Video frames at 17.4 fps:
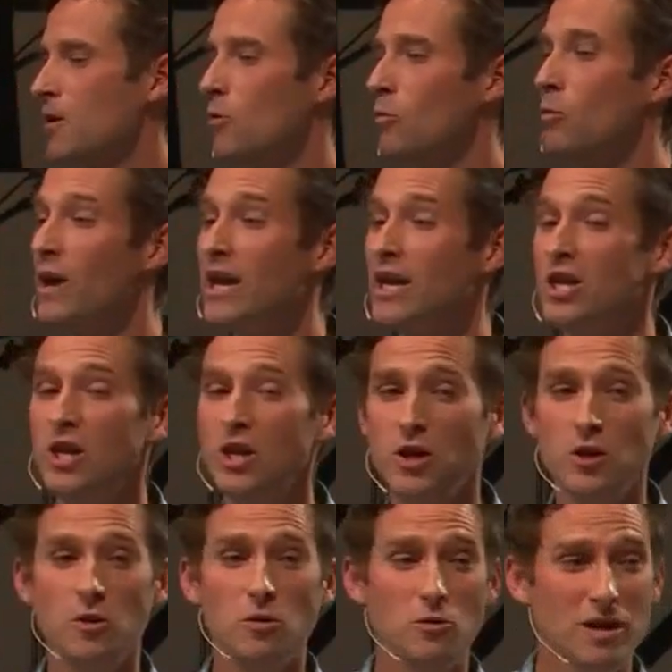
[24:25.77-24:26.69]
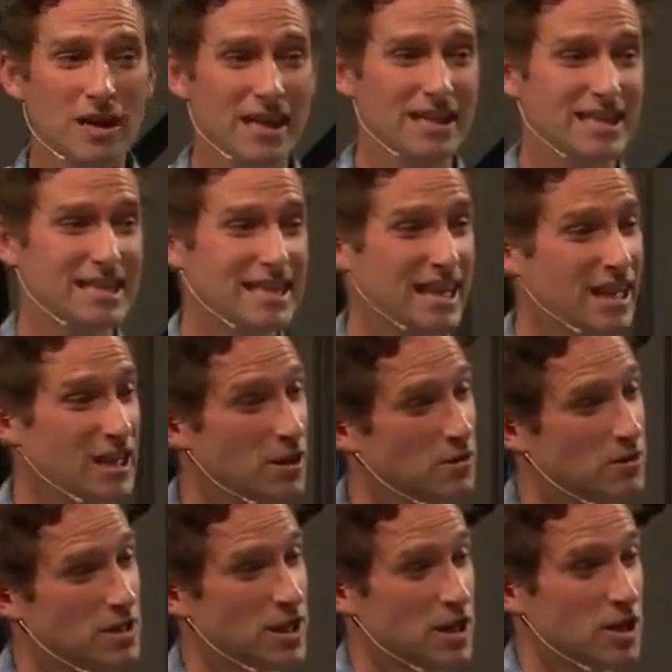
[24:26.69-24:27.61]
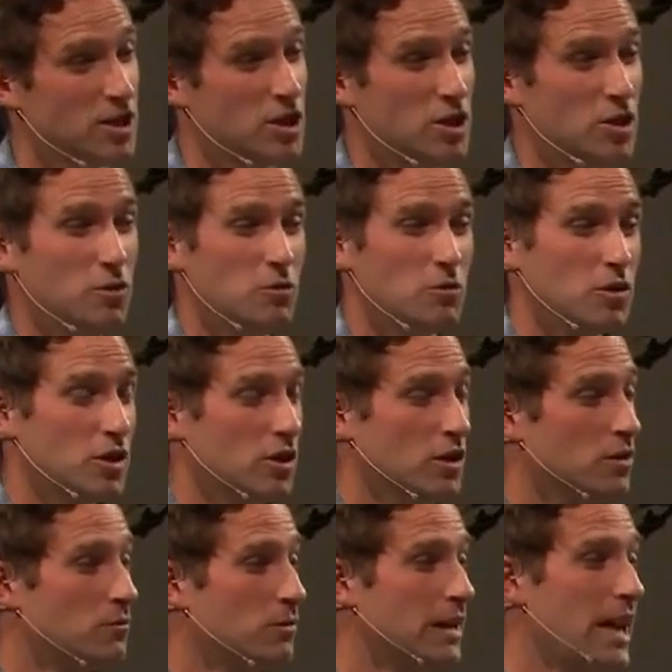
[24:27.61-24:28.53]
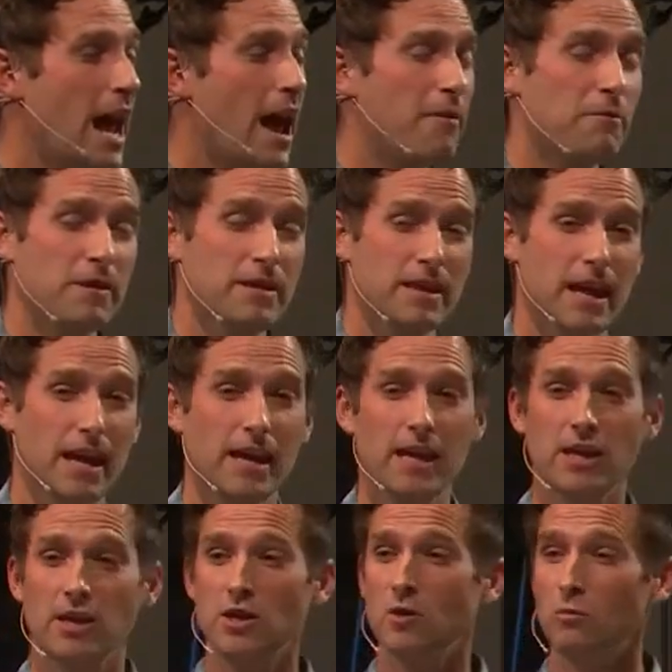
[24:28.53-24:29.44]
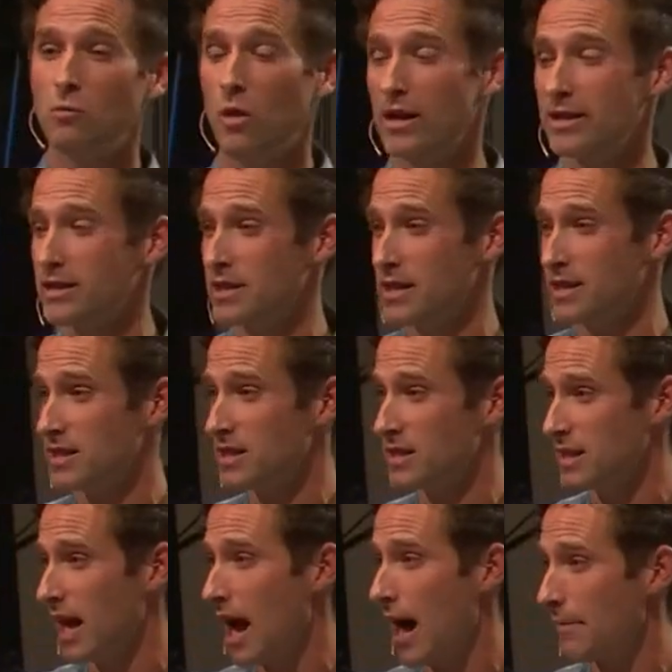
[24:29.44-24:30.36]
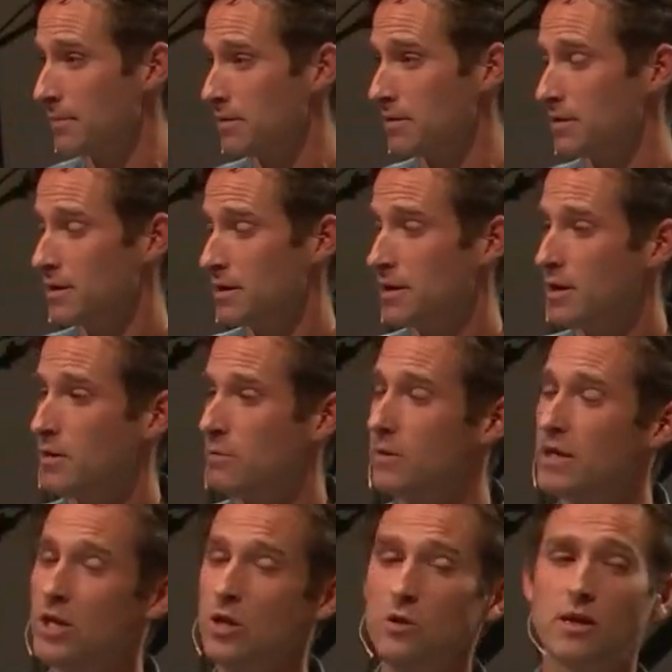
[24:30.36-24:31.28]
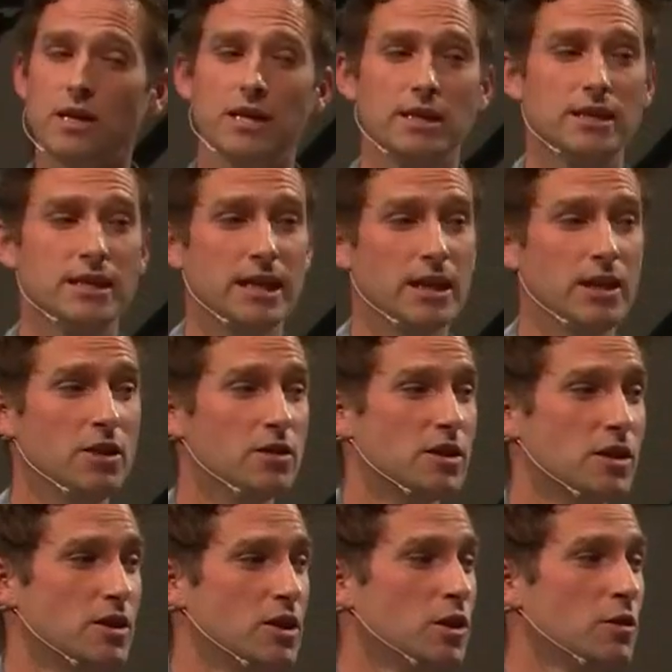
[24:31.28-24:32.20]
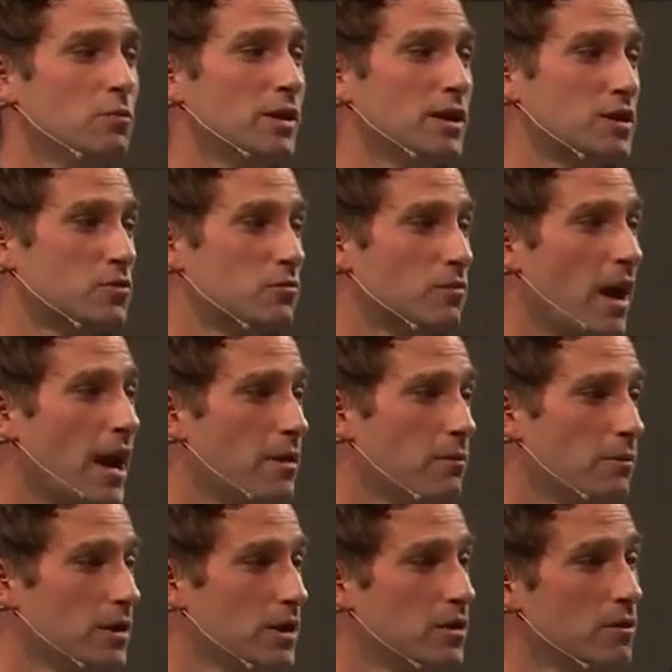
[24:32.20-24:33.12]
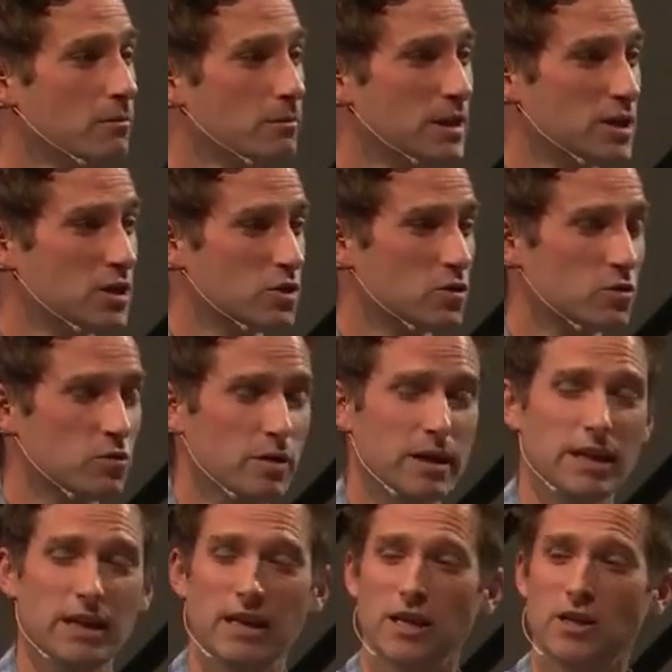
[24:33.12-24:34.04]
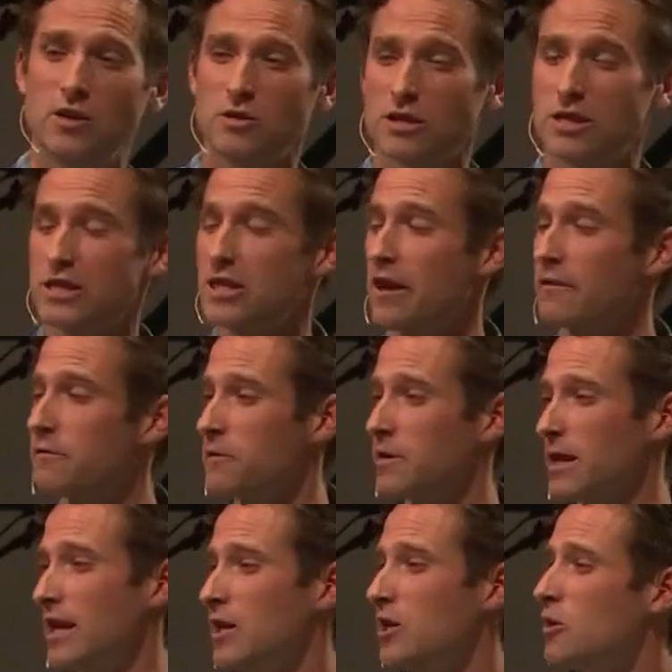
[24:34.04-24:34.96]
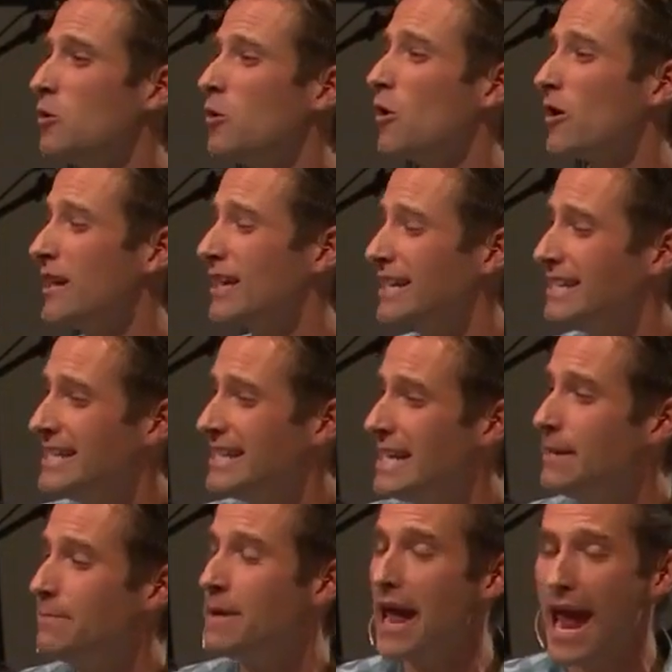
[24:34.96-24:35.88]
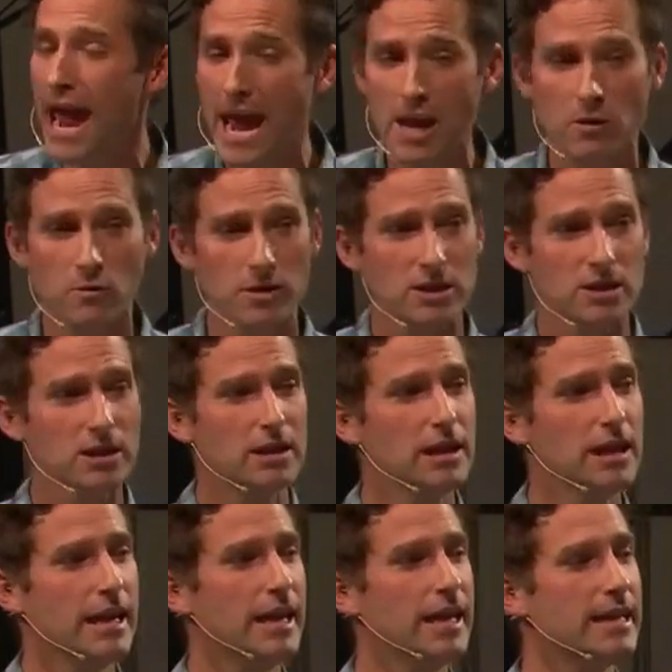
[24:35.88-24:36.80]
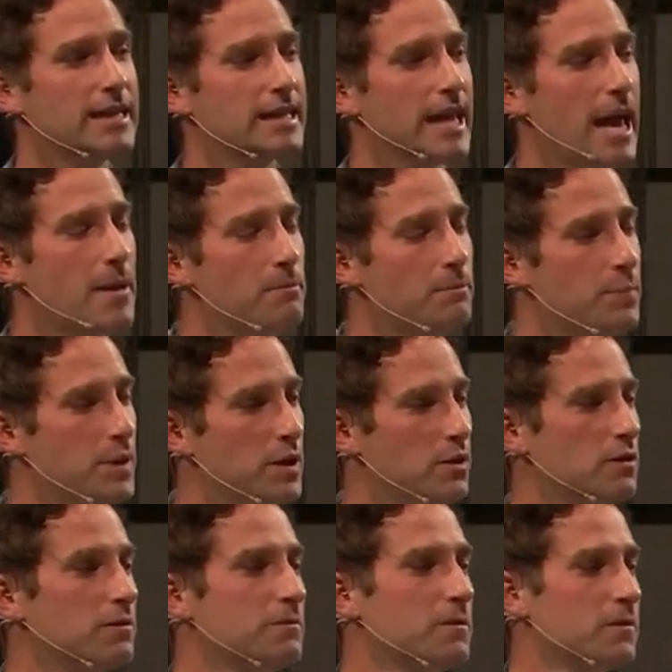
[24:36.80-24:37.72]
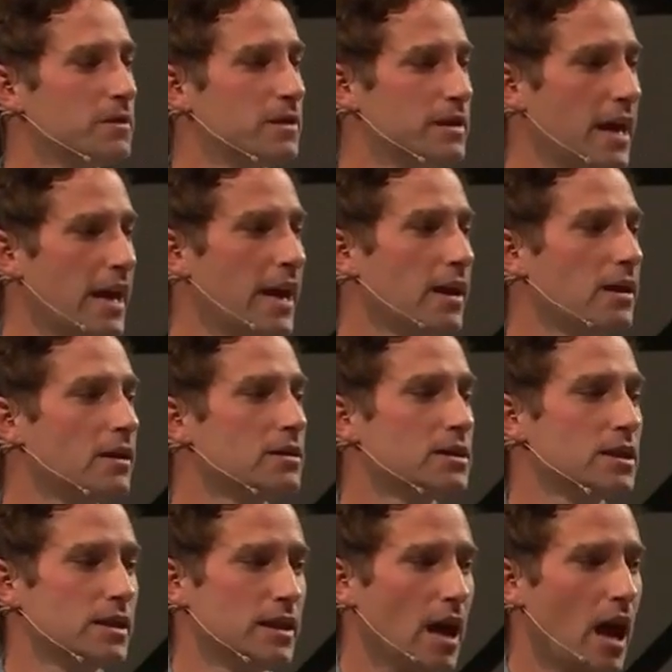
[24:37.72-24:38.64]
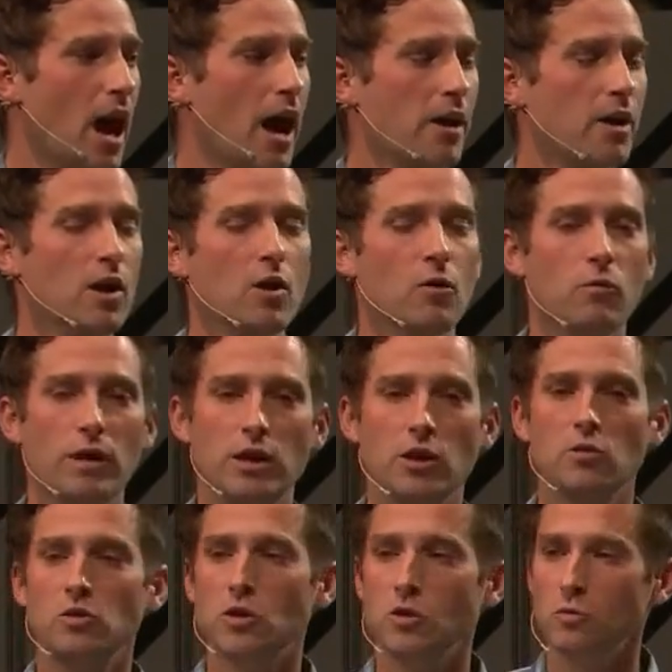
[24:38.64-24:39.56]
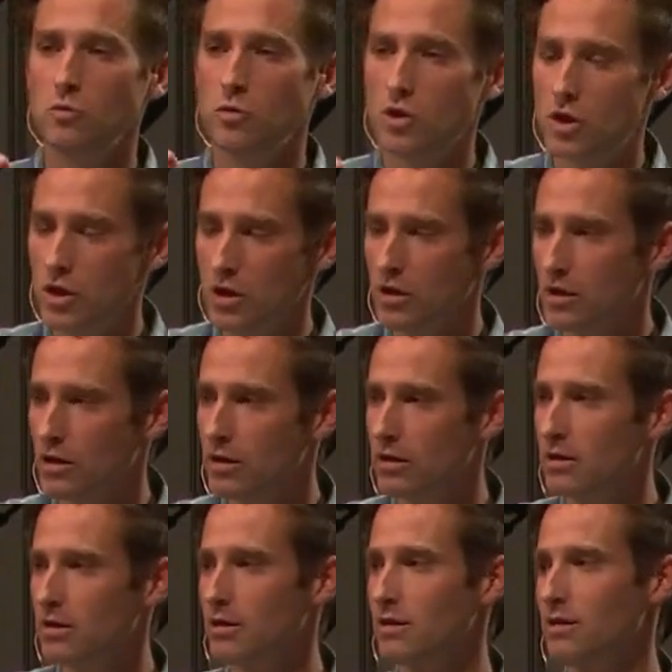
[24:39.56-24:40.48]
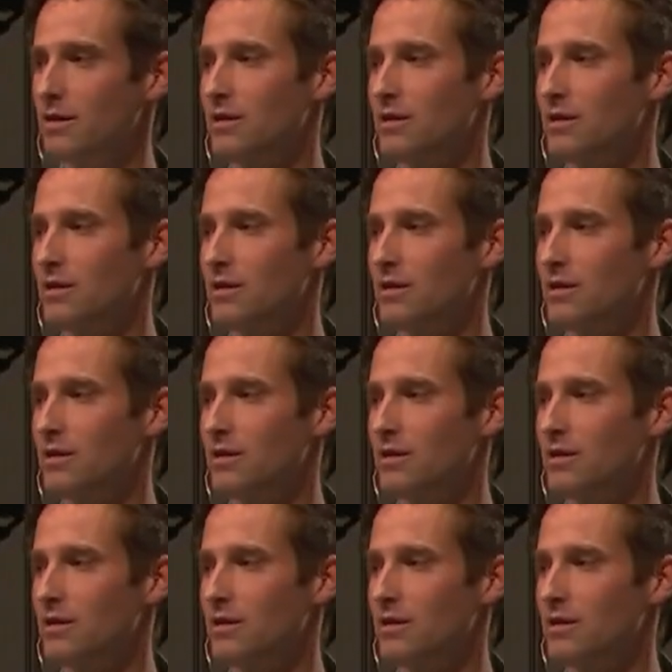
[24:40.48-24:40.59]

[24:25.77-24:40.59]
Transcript: when you continue to do good when everything in you wants to stop. When you continue to do what's right, when you're mistreated and you're suffering and you are in deep anguish, it is a beautiful thing to God when you do good